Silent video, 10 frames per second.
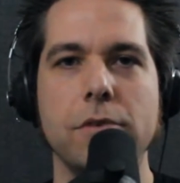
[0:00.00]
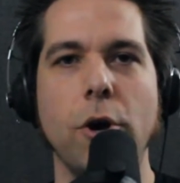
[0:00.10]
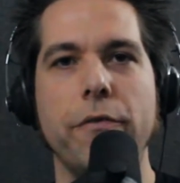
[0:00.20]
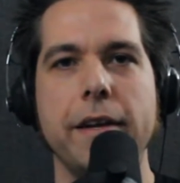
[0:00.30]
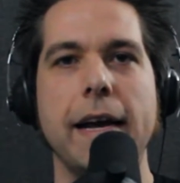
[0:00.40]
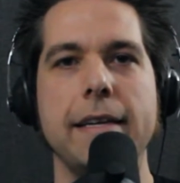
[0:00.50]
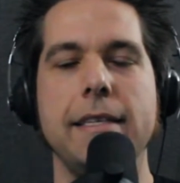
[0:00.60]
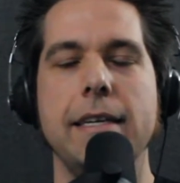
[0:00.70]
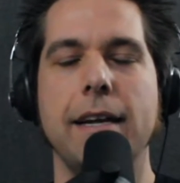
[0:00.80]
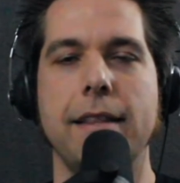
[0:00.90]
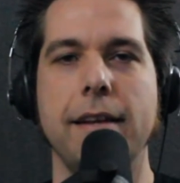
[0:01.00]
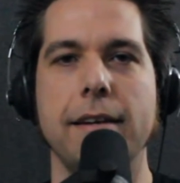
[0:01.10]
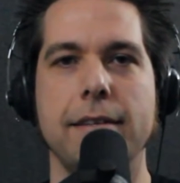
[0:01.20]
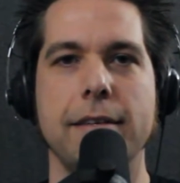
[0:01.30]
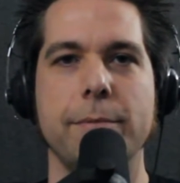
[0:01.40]
COVID-19, I
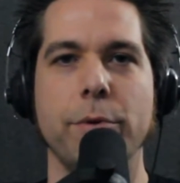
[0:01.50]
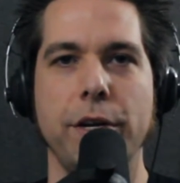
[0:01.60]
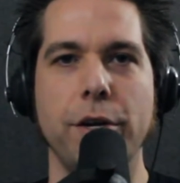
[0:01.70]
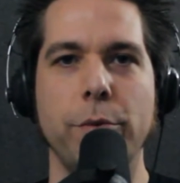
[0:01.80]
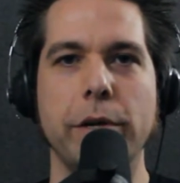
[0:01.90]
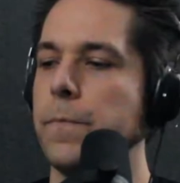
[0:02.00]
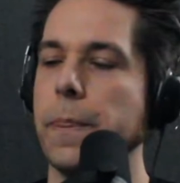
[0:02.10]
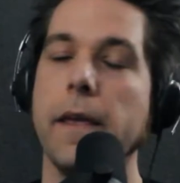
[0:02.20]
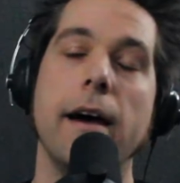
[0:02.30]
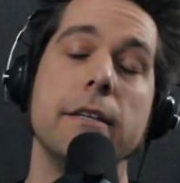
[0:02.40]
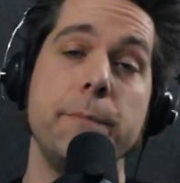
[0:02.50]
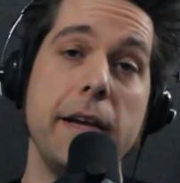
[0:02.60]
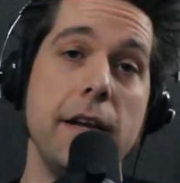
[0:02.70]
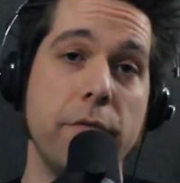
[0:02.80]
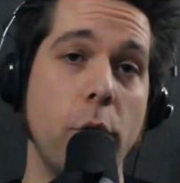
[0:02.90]
think, is a pretty good one.
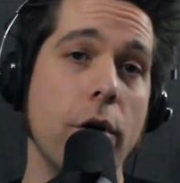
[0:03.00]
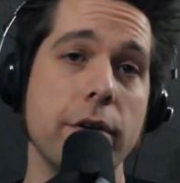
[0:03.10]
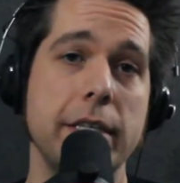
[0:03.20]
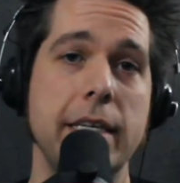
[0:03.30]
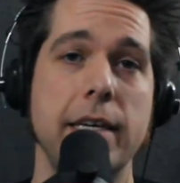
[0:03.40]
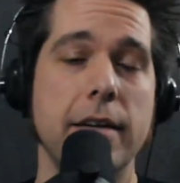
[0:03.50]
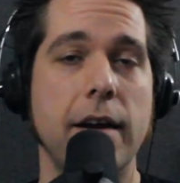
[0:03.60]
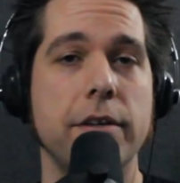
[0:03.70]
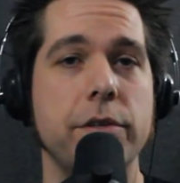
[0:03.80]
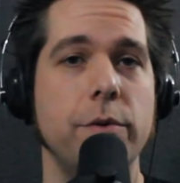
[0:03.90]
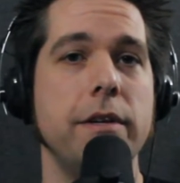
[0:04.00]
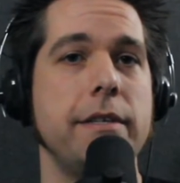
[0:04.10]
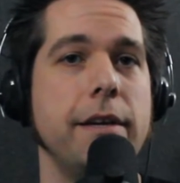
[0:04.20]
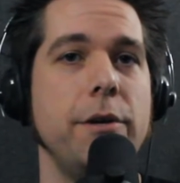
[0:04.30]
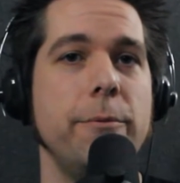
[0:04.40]
Speaking of quarantine, I also want
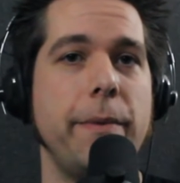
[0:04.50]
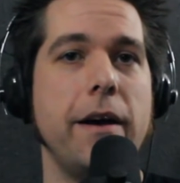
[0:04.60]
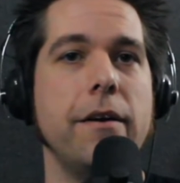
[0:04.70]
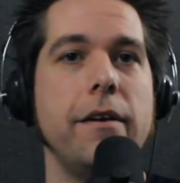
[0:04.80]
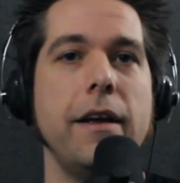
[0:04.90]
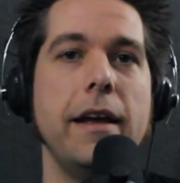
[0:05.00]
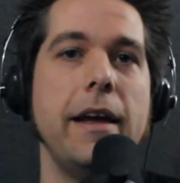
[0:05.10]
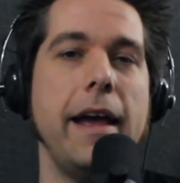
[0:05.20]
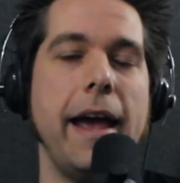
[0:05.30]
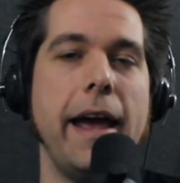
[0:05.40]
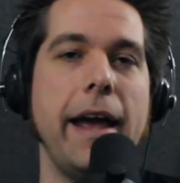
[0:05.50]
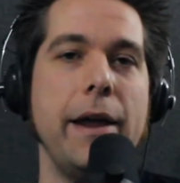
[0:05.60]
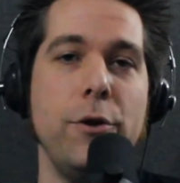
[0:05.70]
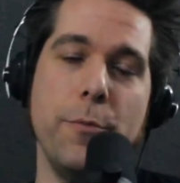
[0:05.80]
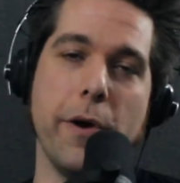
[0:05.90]
to tell you about
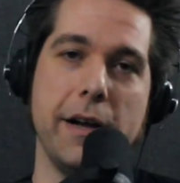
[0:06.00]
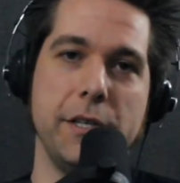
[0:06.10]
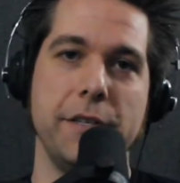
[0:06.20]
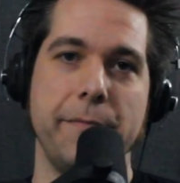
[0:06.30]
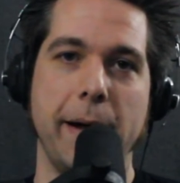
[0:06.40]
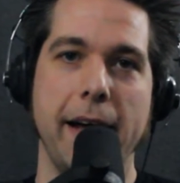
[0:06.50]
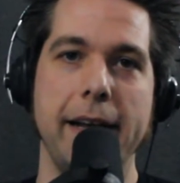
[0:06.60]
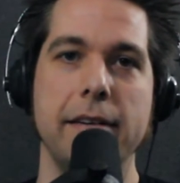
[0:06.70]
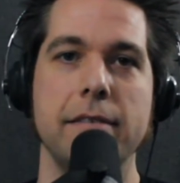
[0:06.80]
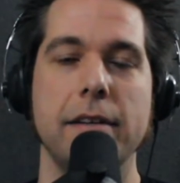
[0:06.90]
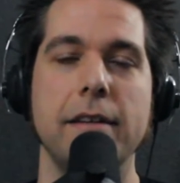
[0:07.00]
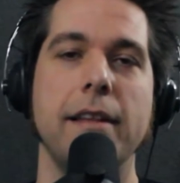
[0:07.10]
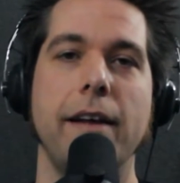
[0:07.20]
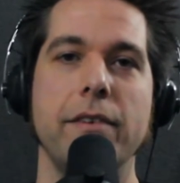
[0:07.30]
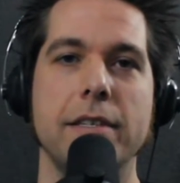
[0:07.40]
a new project of mine
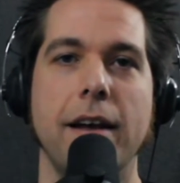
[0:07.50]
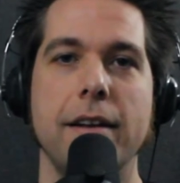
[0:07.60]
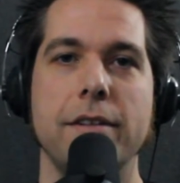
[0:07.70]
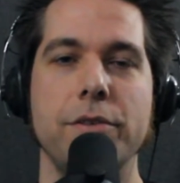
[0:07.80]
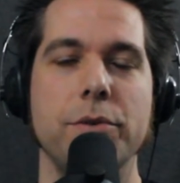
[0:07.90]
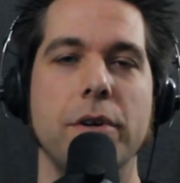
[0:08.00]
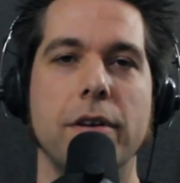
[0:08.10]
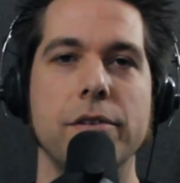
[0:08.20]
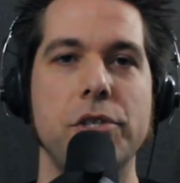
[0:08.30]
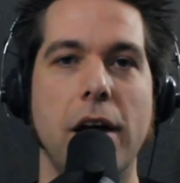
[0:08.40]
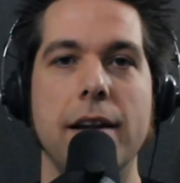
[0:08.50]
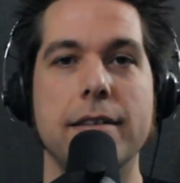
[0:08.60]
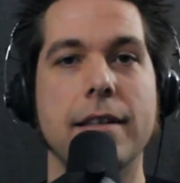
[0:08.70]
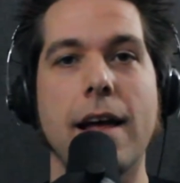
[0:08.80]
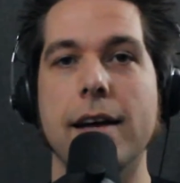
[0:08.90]
that I've decided to do called
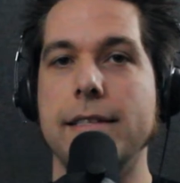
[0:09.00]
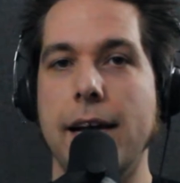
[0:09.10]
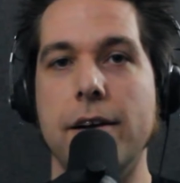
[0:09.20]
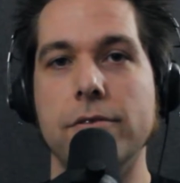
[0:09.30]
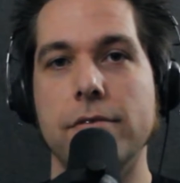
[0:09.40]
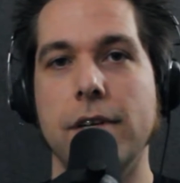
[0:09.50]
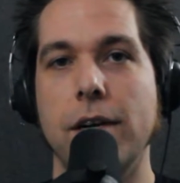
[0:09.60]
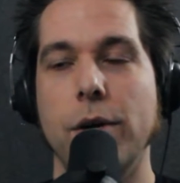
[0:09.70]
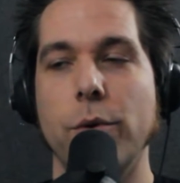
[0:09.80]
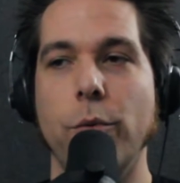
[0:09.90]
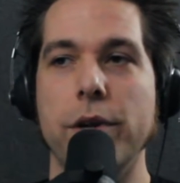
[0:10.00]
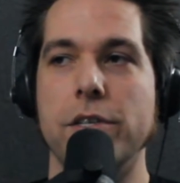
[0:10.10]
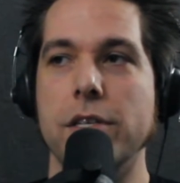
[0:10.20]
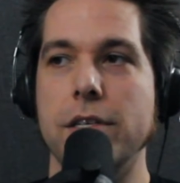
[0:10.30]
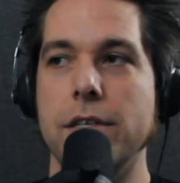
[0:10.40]
Johnny's Lockdown,
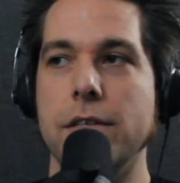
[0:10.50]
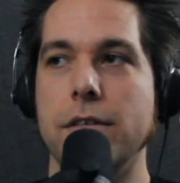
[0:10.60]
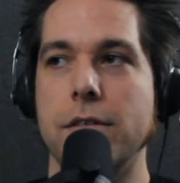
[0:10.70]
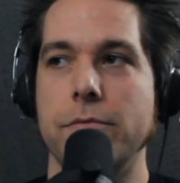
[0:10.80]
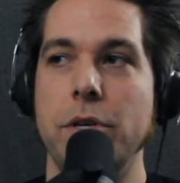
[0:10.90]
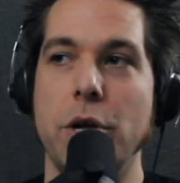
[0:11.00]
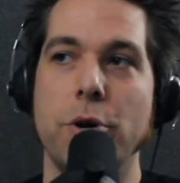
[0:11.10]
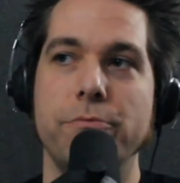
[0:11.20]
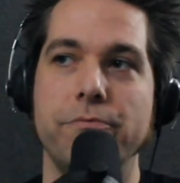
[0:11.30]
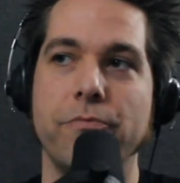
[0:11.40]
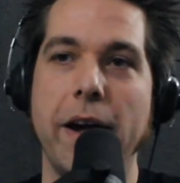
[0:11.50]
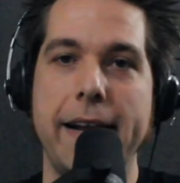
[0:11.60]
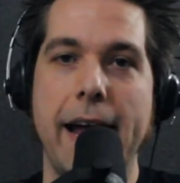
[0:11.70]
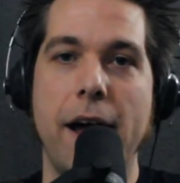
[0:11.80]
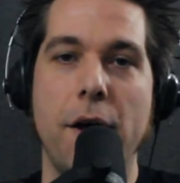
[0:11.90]
which is,
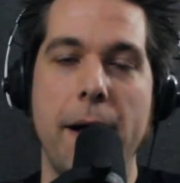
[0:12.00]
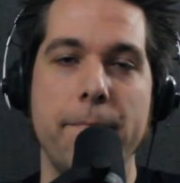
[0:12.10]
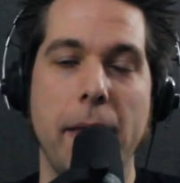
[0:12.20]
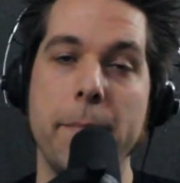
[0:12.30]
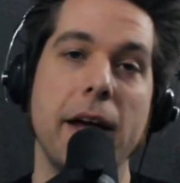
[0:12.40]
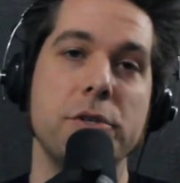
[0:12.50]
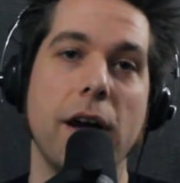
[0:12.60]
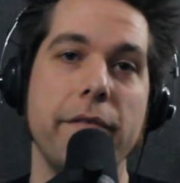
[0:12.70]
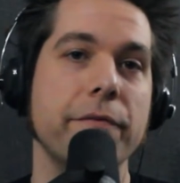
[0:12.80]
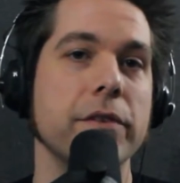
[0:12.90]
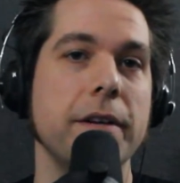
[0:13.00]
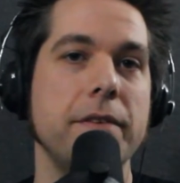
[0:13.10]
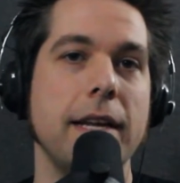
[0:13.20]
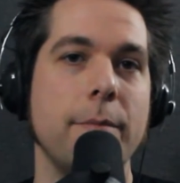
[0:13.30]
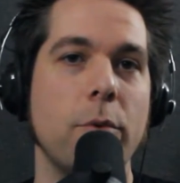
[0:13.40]
right now I'm not driving for
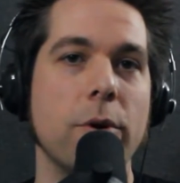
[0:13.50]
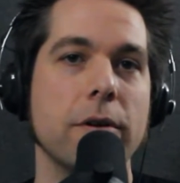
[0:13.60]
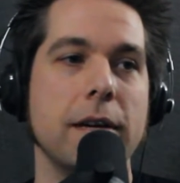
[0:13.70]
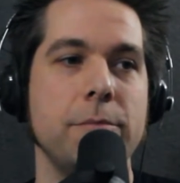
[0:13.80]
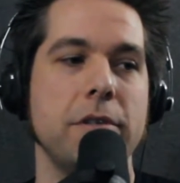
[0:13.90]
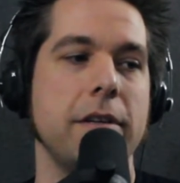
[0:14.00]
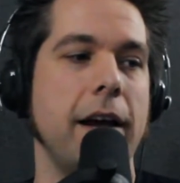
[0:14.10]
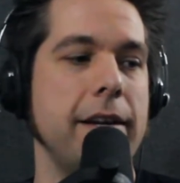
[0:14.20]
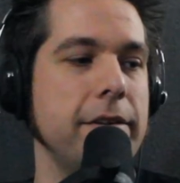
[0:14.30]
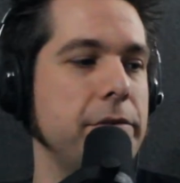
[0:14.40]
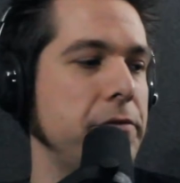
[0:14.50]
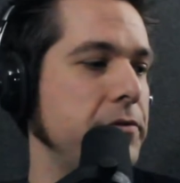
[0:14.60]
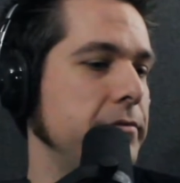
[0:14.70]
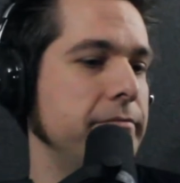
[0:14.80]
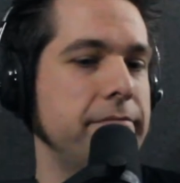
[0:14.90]
Lyft anymore. I'm just kind of